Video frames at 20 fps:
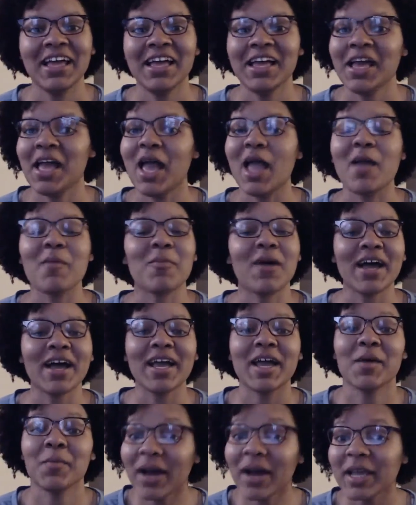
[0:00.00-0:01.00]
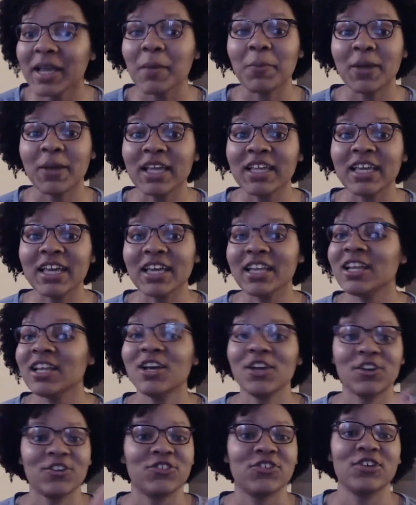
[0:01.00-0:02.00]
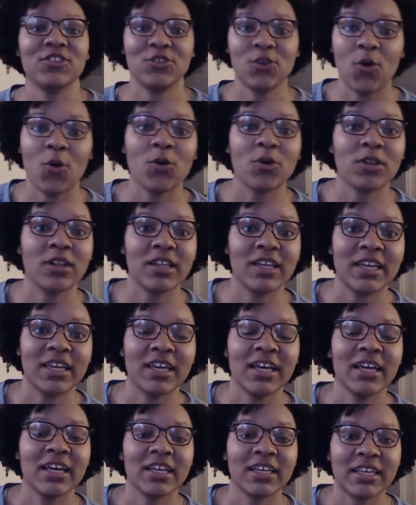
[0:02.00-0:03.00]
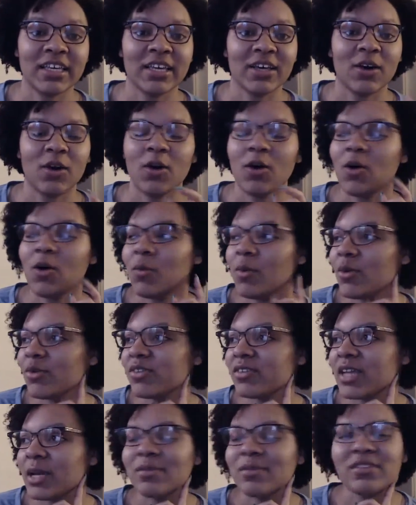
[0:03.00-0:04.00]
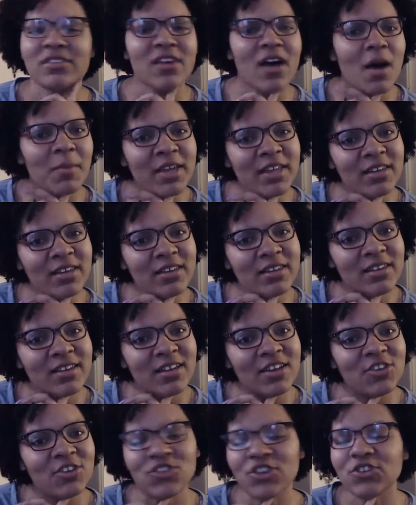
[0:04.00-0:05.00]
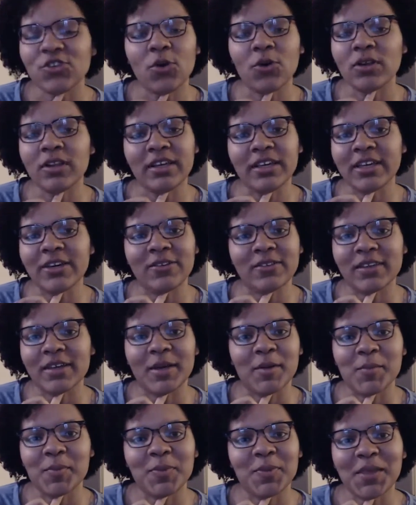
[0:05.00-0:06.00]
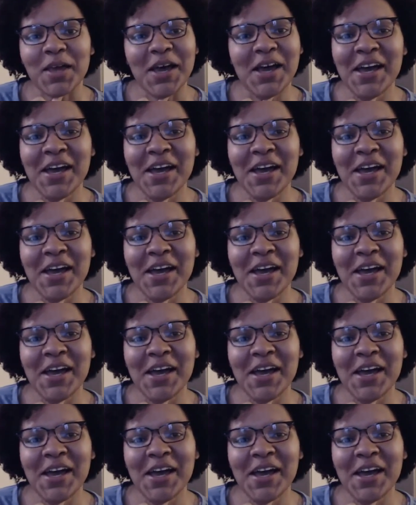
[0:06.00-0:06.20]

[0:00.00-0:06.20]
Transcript: In my opinion, she totally killed. Oh, what was his name? Tommen. She totally killed him.